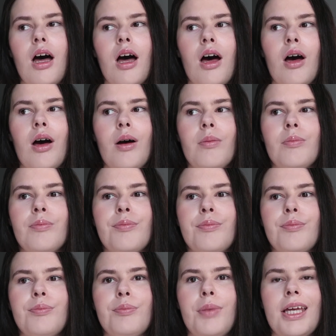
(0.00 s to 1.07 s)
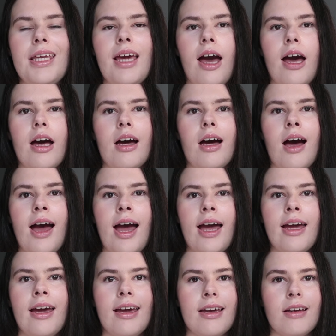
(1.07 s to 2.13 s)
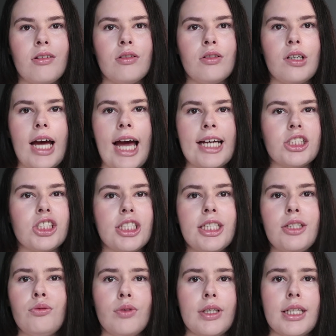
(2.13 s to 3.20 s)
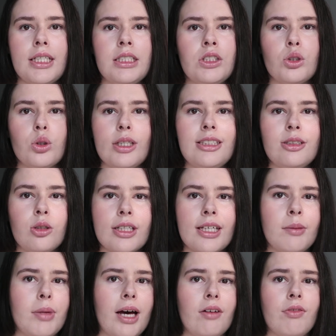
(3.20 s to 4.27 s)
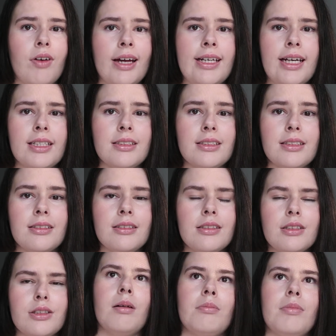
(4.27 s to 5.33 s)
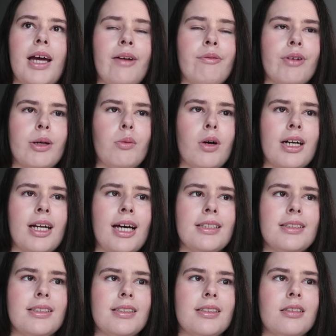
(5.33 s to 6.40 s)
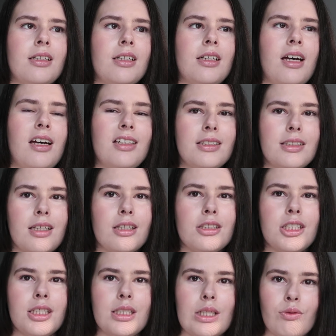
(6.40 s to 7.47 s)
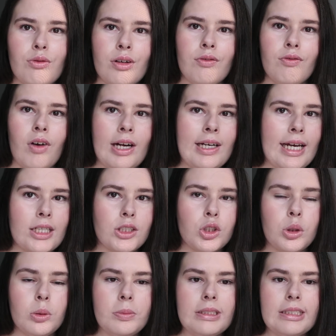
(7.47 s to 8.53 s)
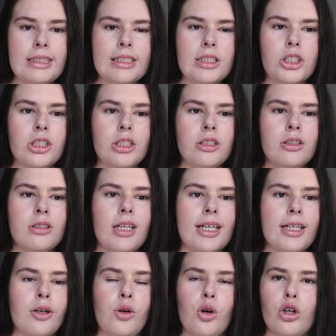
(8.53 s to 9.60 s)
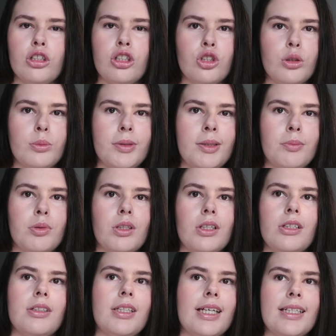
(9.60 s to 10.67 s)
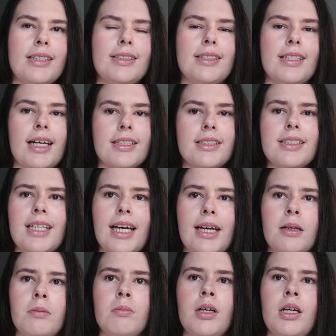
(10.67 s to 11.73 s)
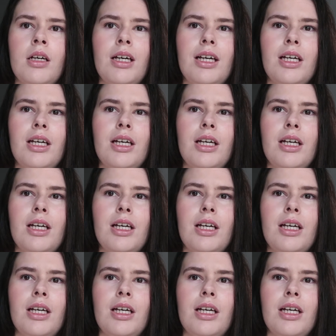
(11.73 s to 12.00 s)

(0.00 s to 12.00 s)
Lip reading: But yeah, I actually really enjoy talking about finances. Everyone has such a different financial position, like no two people are the exact same.